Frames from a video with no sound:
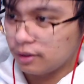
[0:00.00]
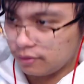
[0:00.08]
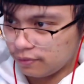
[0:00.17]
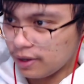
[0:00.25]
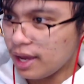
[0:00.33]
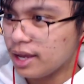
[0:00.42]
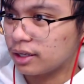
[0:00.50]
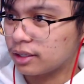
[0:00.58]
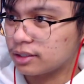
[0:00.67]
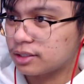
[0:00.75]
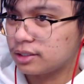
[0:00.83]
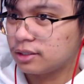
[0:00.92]

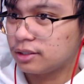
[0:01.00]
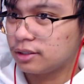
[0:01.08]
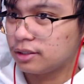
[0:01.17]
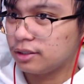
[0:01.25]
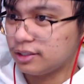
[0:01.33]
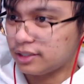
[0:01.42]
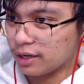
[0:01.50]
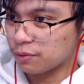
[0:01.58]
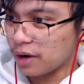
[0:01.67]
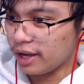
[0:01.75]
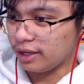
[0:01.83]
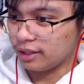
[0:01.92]
Facts. This ain't
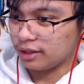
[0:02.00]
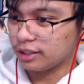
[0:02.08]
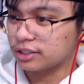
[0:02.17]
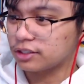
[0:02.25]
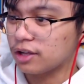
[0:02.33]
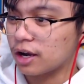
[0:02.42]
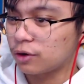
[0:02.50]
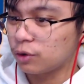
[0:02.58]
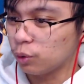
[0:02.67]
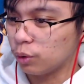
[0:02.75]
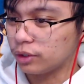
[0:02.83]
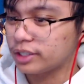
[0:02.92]
right. This is not
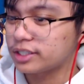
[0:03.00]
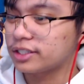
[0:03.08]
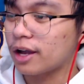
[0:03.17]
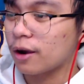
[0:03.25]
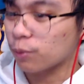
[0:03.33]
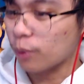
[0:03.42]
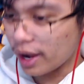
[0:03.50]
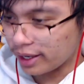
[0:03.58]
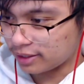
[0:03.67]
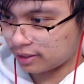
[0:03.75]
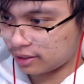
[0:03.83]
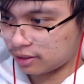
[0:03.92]
cool. This is not
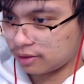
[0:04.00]
right.